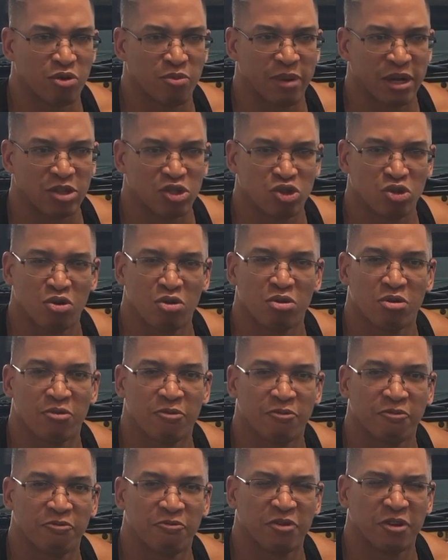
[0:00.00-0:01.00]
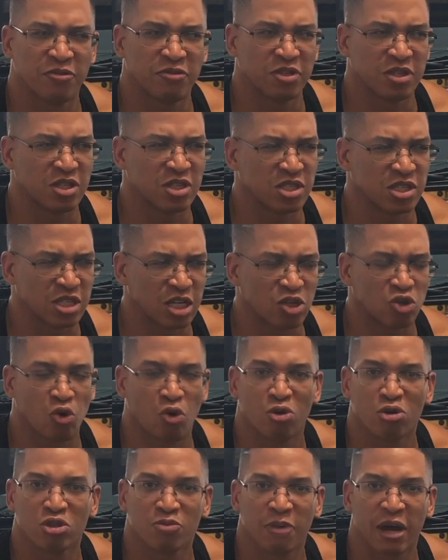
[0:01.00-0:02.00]
about 256
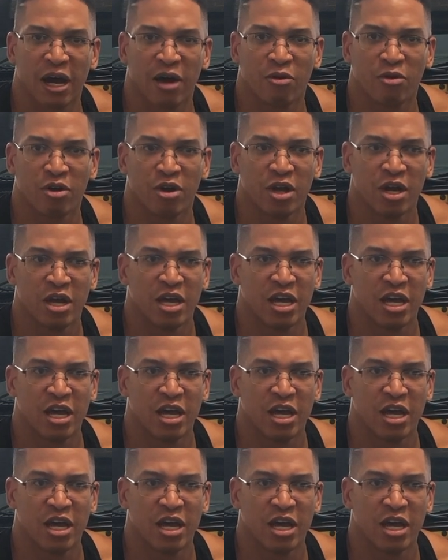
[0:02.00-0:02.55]
horsepower